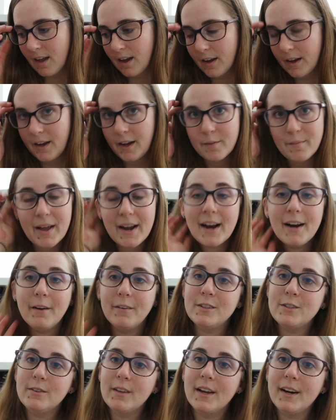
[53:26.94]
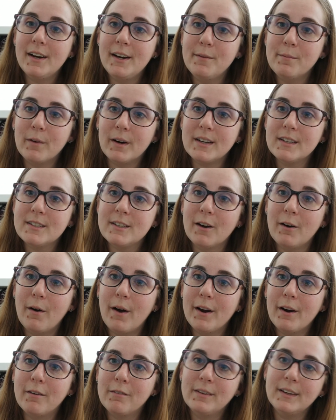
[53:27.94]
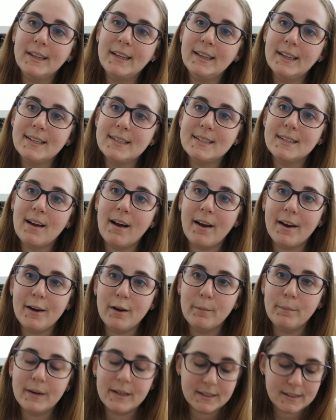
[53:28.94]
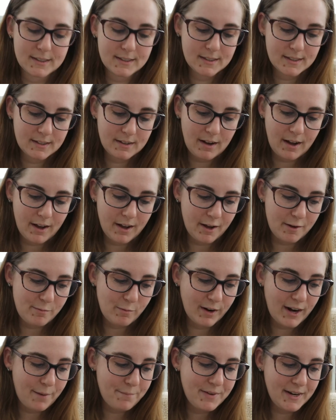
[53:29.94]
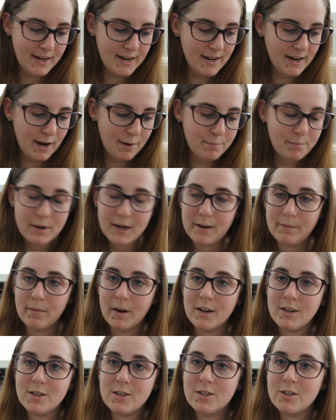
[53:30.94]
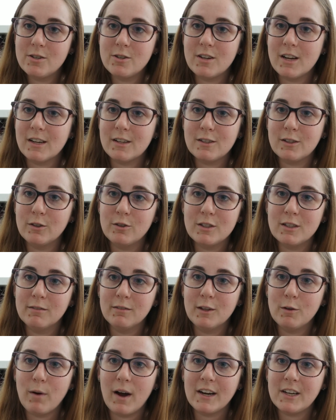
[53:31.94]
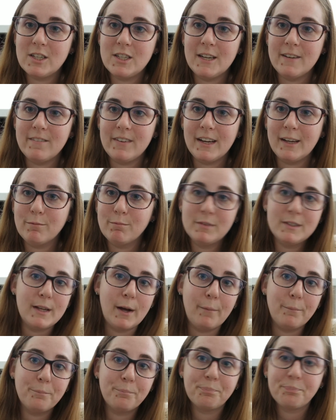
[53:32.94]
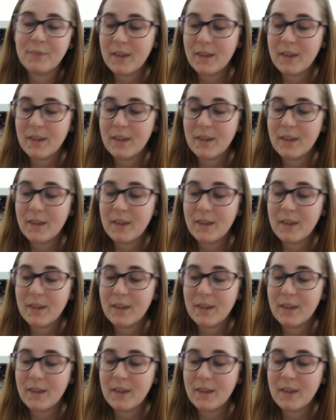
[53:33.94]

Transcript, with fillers: Um, and I don't do that anymore, so I don't really listen to audiobooks. Um, when I'm knitting, I pretty much exclusively watch TV, so